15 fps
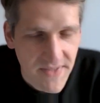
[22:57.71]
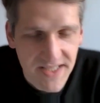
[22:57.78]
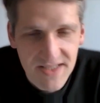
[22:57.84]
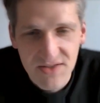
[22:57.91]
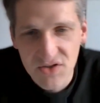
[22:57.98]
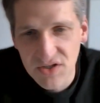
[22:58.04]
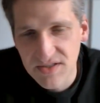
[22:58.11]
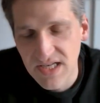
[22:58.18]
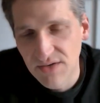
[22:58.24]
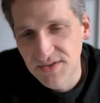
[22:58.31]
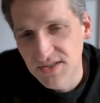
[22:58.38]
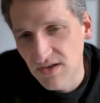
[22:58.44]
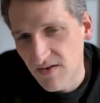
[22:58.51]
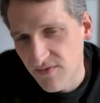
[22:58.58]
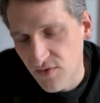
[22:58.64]
This is just how
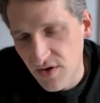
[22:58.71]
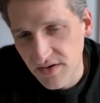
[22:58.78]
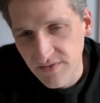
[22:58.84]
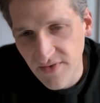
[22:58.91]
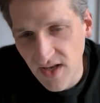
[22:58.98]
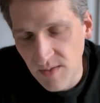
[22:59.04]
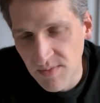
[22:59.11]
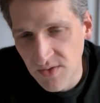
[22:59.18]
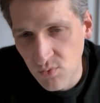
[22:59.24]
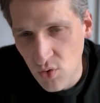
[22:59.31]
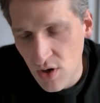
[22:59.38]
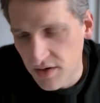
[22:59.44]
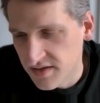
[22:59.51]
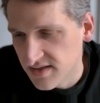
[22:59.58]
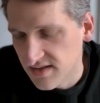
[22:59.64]
software development
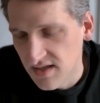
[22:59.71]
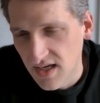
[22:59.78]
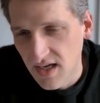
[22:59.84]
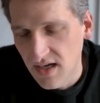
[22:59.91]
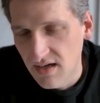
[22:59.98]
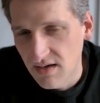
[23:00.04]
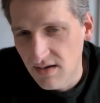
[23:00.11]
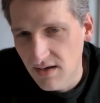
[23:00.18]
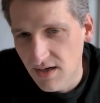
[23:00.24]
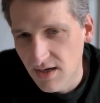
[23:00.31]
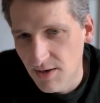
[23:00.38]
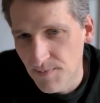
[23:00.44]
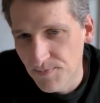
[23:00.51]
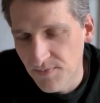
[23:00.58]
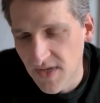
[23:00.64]
works.
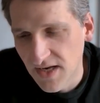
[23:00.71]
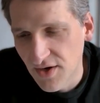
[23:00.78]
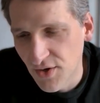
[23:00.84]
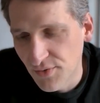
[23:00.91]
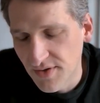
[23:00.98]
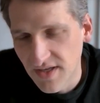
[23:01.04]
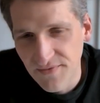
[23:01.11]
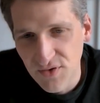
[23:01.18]
If